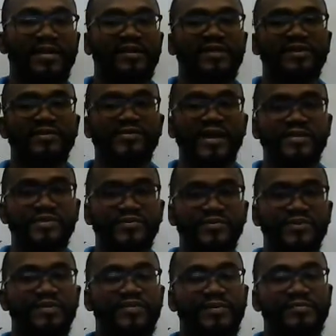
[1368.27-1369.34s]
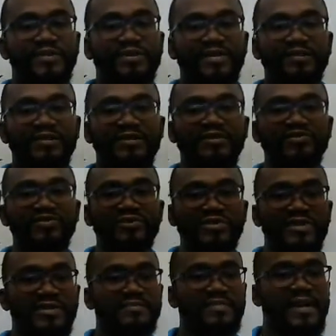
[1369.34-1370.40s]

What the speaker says: The right of way represented usually by